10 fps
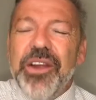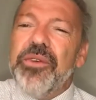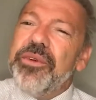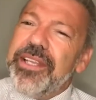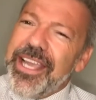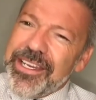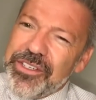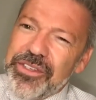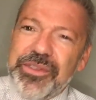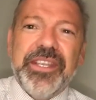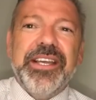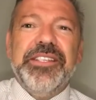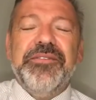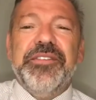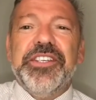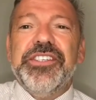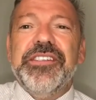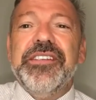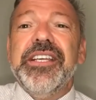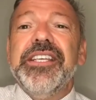Related to science
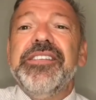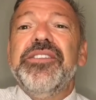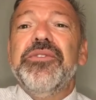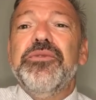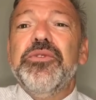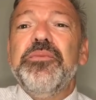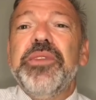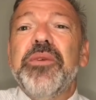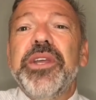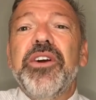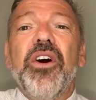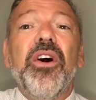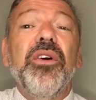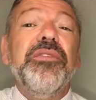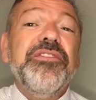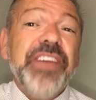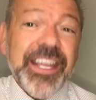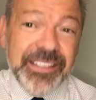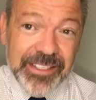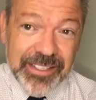fiction is the group that we call
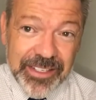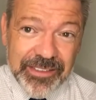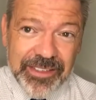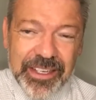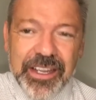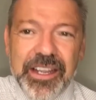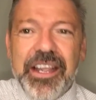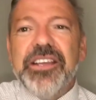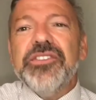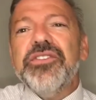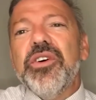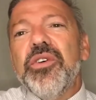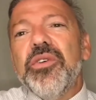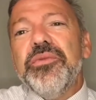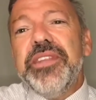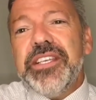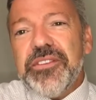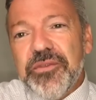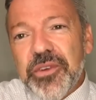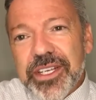fantasy. So this,
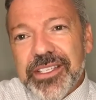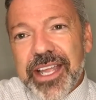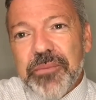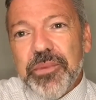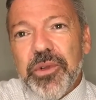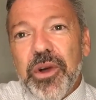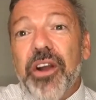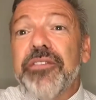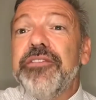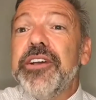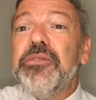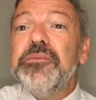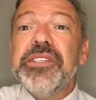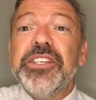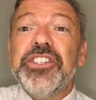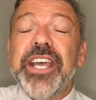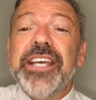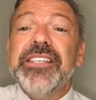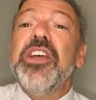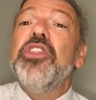for example, are films such
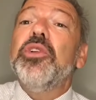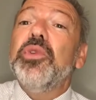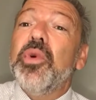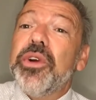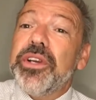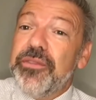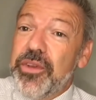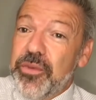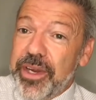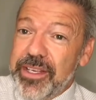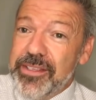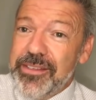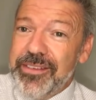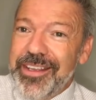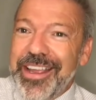as The Lord of the Rings.